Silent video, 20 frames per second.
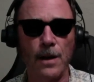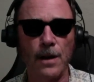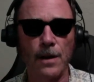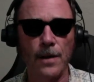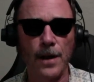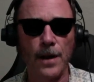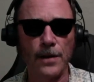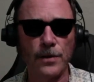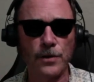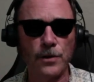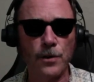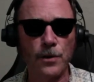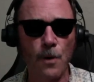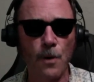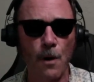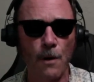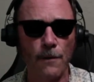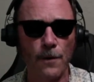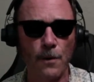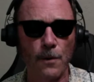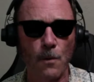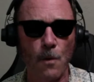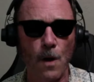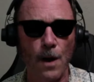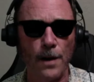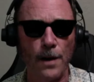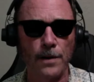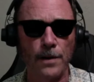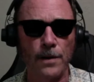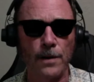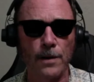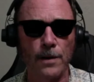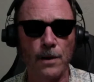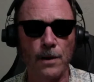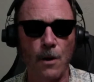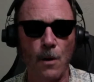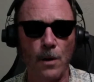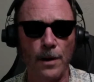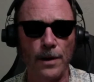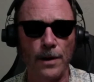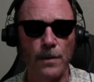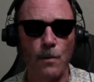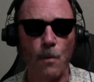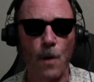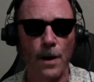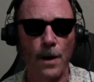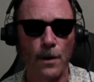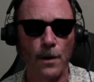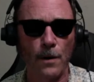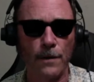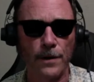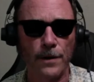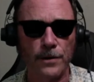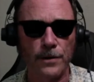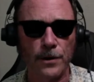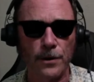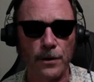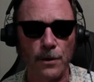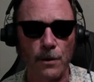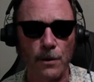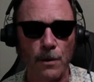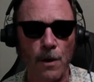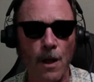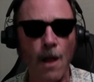That's 2 over 1 colon 1 over 2.